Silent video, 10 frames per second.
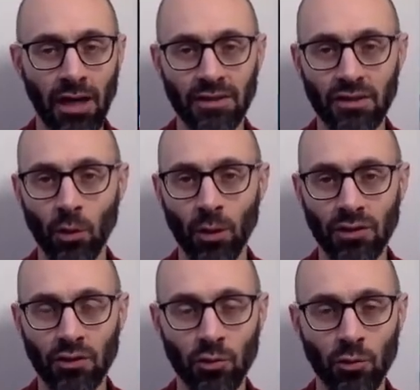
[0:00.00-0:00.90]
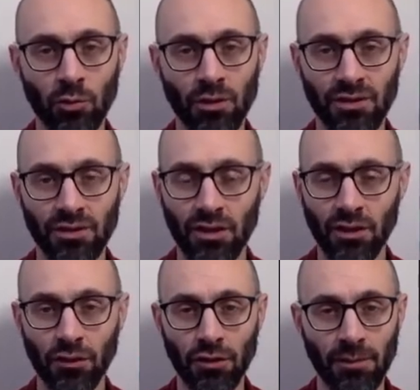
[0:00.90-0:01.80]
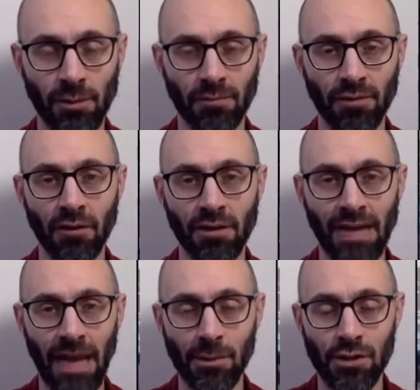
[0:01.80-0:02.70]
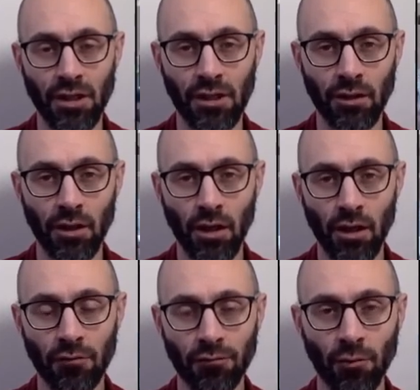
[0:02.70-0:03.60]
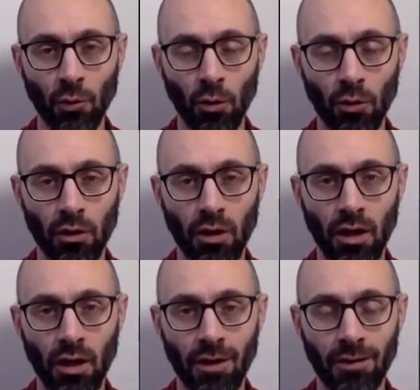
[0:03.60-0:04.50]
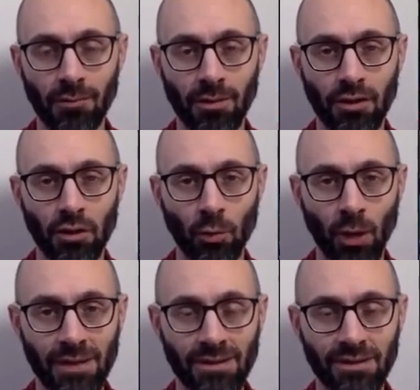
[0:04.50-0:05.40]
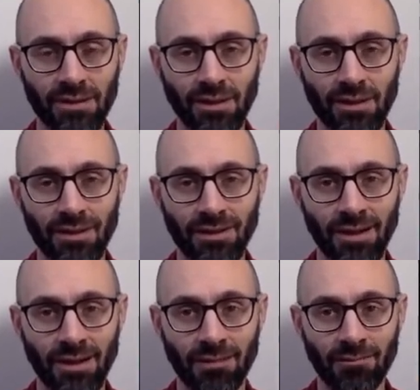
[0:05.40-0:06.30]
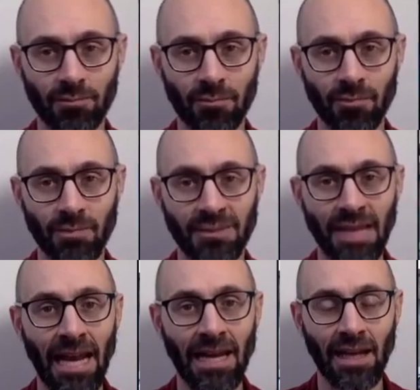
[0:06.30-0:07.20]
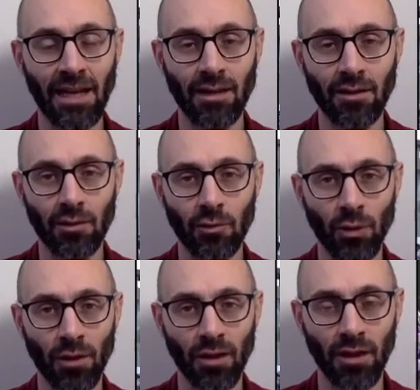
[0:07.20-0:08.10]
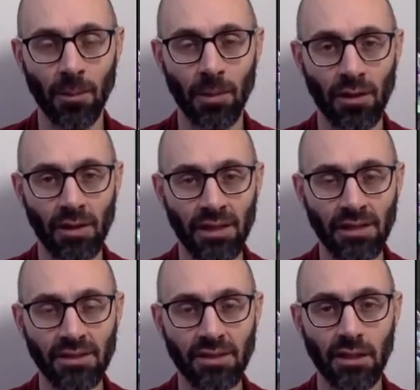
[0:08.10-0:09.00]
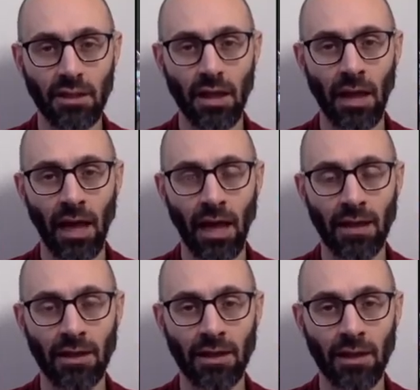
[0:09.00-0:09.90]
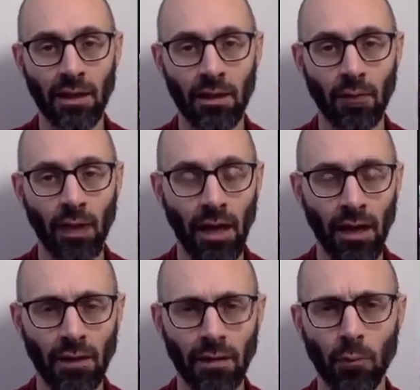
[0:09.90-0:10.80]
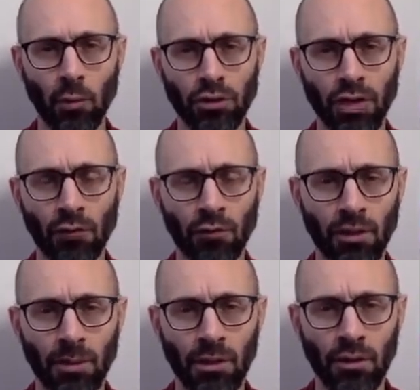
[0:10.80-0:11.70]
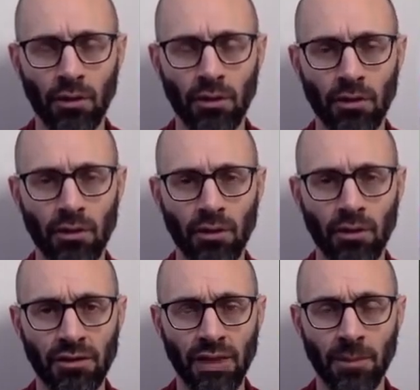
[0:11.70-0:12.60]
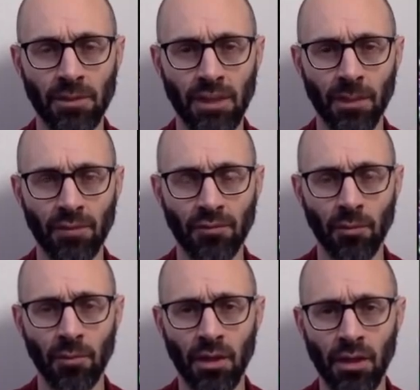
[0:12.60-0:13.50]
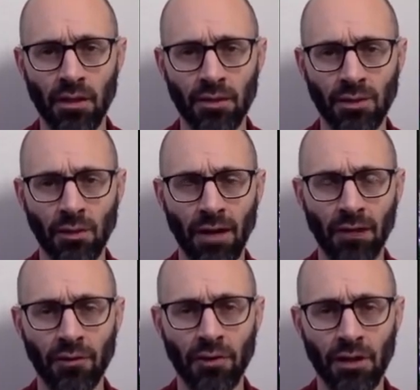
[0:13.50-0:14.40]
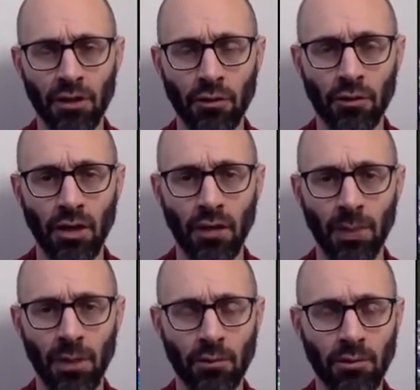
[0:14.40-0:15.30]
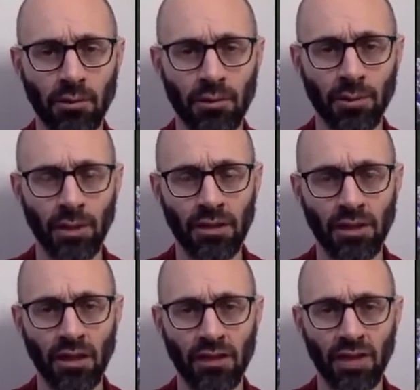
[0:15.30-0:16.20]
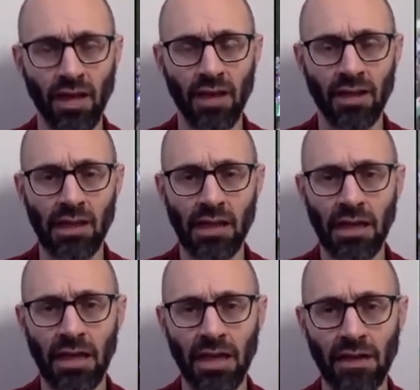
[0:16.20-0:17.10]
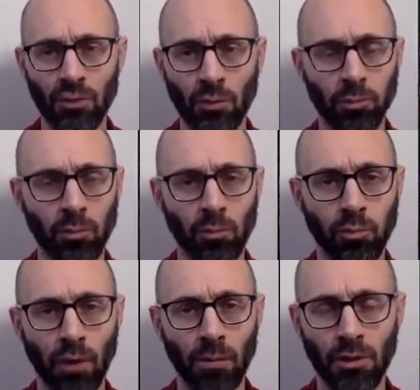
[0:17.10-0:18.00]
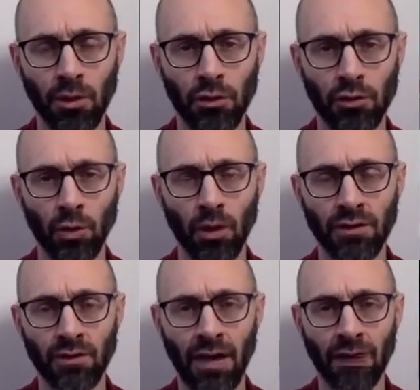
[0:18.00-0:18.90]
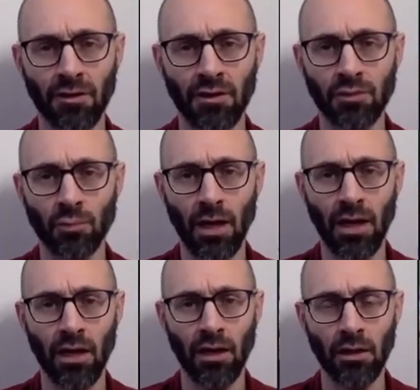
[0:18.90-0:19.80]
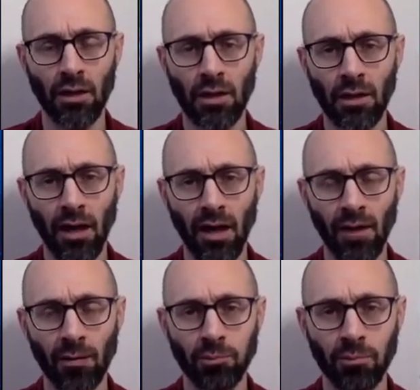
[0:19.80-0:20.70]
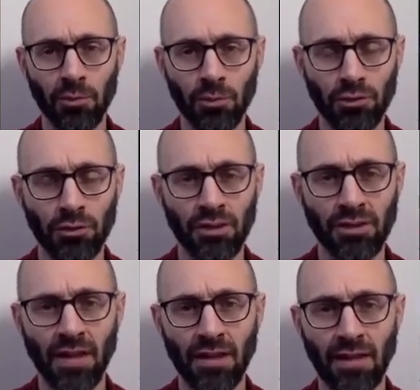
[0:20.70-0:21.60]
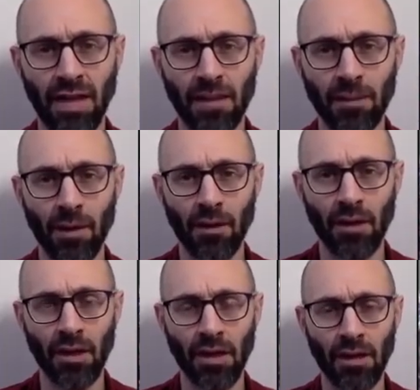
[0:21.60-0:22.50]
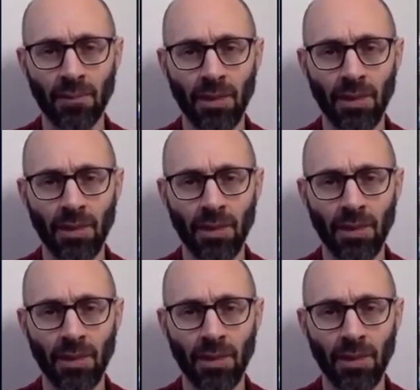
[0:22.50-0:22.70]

it's going to. This has clearly been very damaging for uh, U.S. Uh, standing within the Middle East, and uh, and I think more generally, I mean, you, you, the statements coming from the South African leader about this being a genocide, uh, so probably in large swaths of Africa as well, uh, to a certain extent in Latin America.